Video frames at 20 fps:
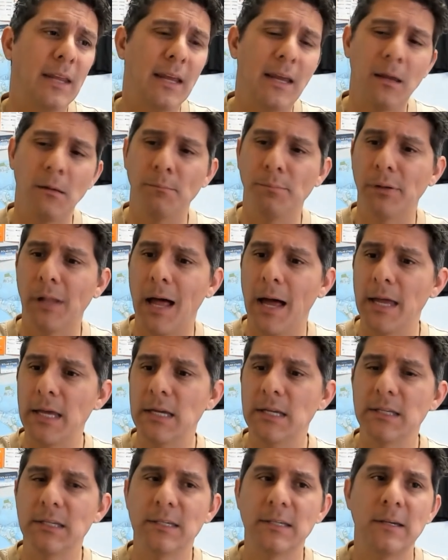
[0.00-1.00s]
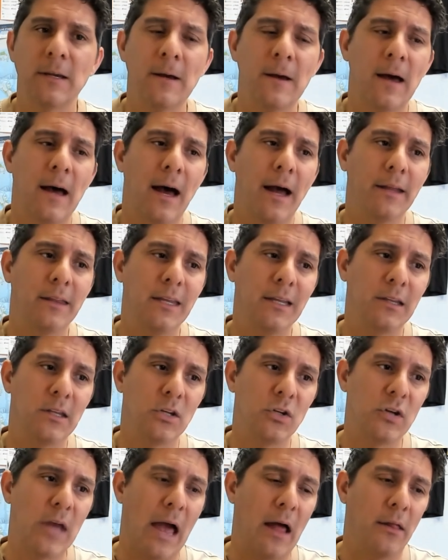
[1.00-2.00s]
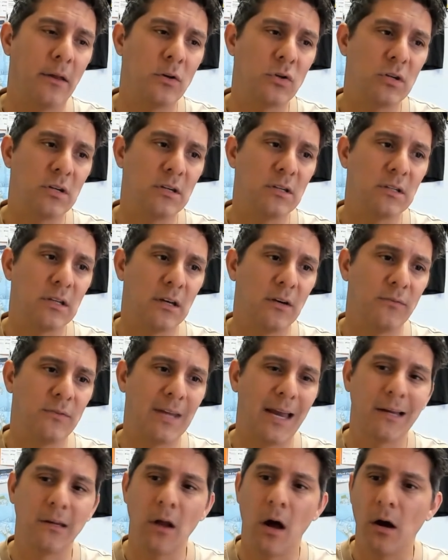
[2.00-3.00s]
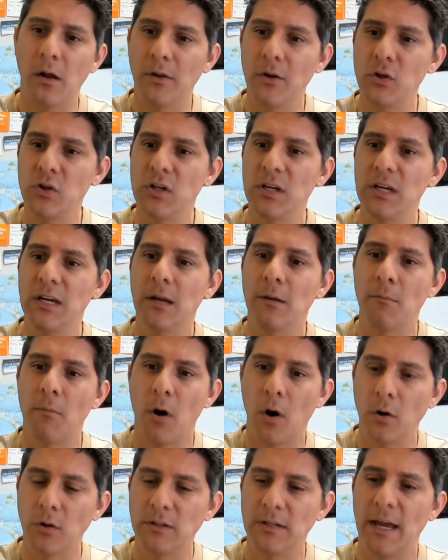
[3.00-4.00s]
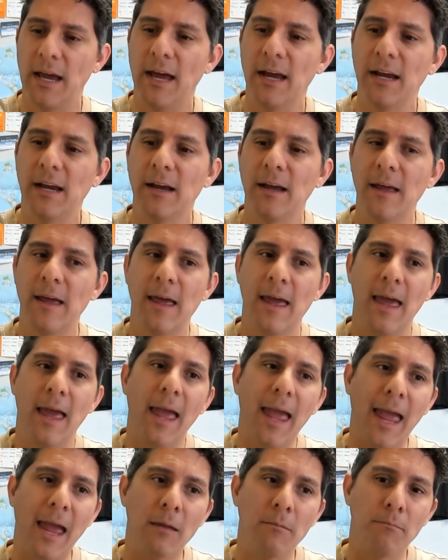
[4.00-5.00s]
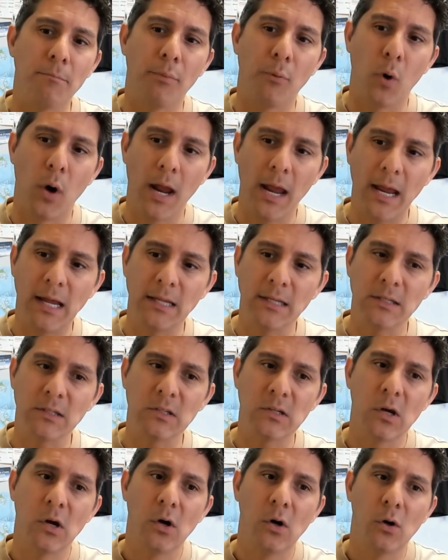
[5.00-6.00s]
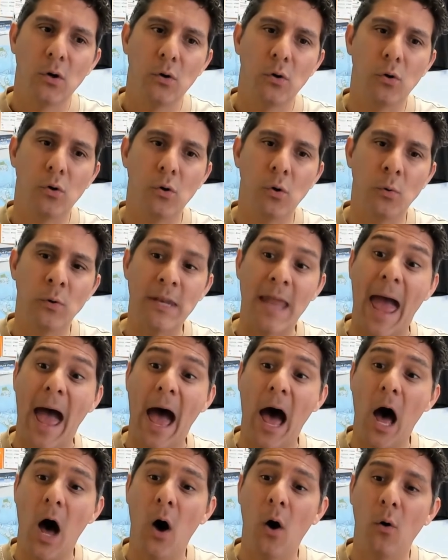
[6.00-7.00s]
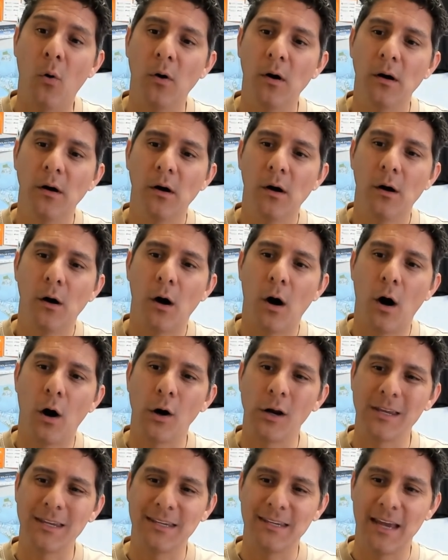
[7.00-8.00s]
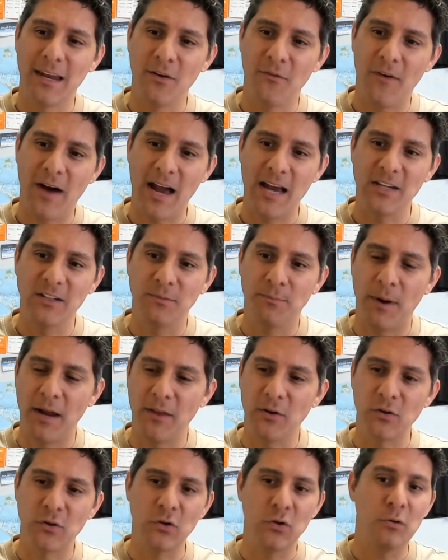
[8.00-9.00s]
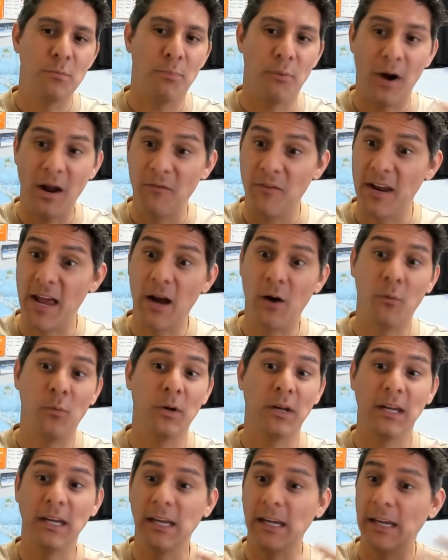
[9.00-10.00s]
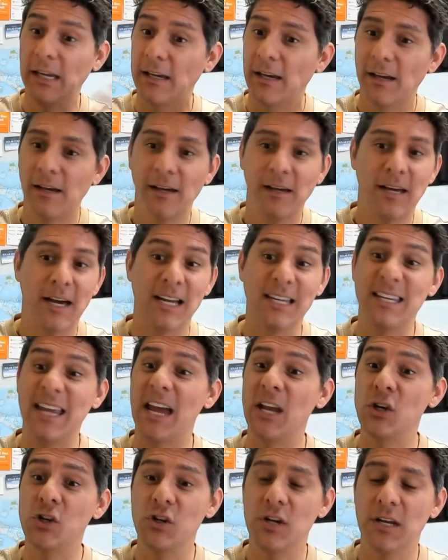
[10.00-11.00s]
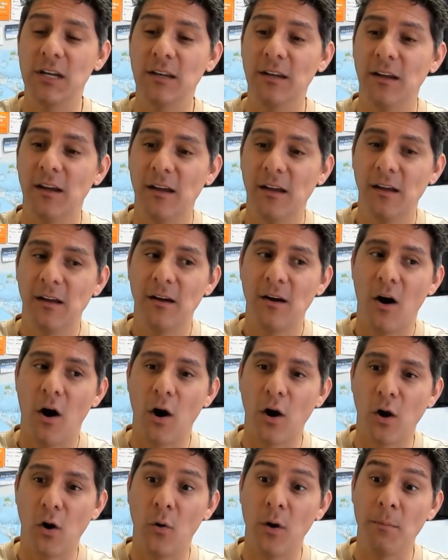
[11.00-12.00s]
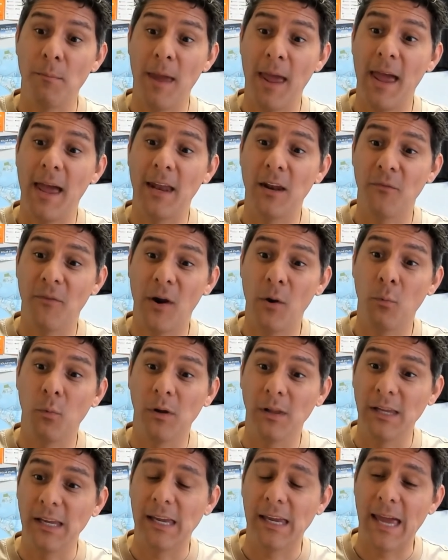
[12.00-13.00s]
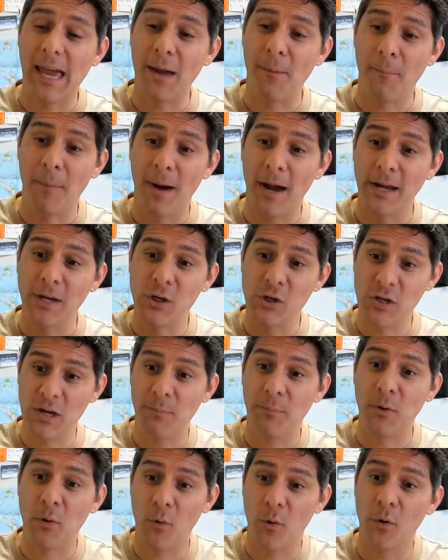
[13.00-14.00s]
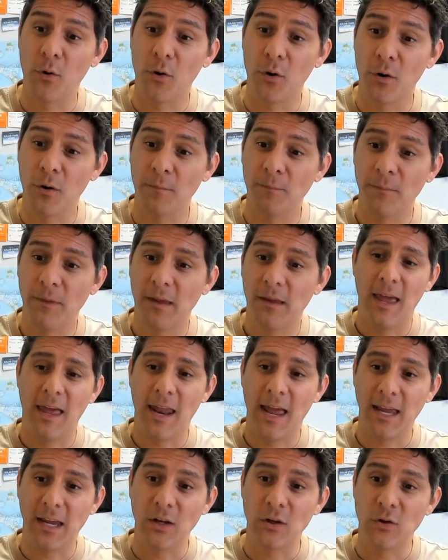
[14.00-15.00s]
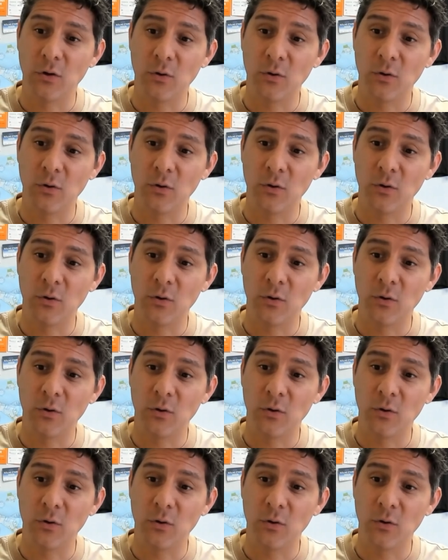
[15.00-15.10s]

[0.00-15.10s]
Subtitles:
think compliance, I think the challenges of technology and MarTech and brands who now are incentivized by this new private equity attention are going, man, if I really get my ship in order and I can